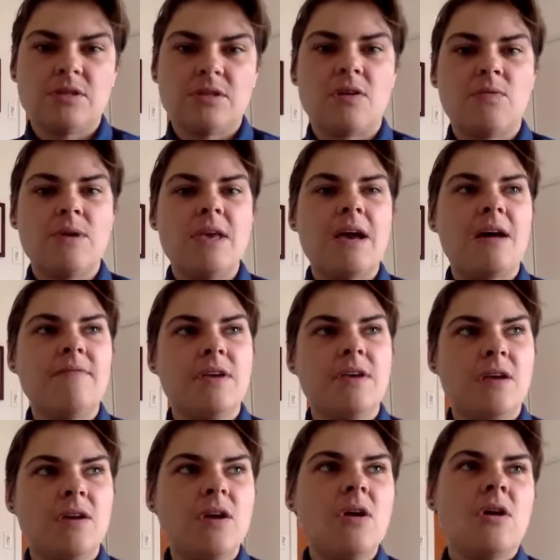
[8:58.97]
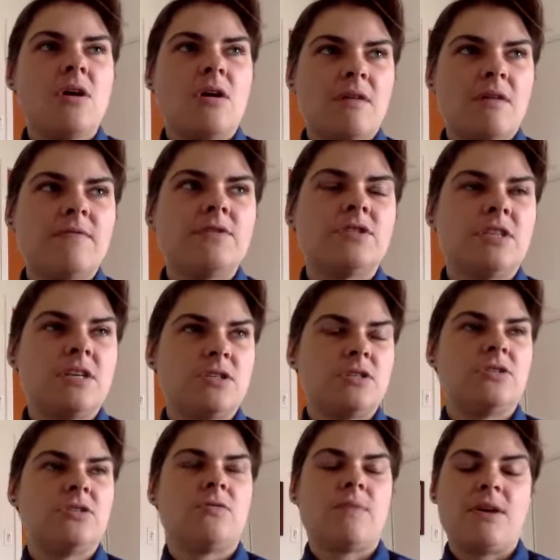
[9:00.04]
Are we having
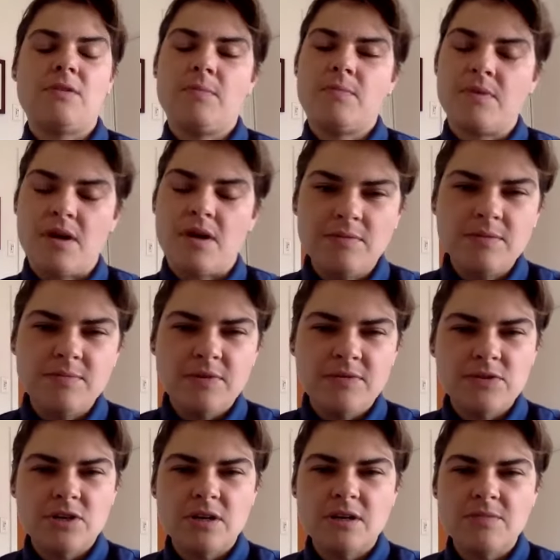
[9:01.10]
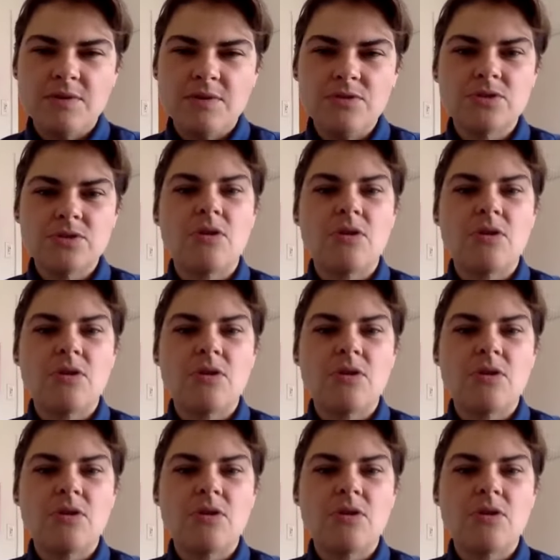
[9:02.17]
conversations around the problem of drug abuse?